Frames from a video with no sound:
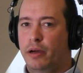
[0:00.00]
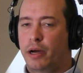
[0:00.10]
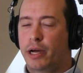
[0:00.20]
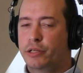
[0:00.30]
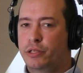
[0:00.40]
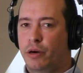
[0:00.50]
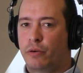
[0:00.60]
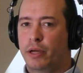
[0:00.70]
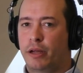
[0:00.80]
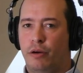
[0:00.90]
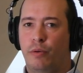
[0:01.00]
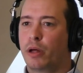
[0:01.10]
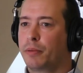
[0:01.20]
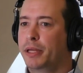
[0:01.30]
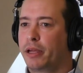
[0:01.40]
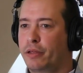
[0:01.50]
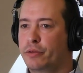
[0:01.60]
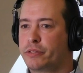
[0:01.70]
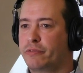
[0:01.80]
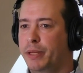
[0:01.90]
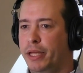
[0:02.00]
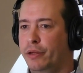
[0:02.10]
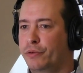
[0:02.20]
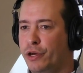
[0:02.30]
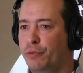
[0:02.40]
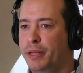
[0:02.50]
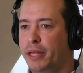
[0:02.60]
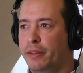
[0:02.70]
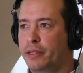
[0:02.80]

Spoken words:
I don't at all want to be accused of being utopian.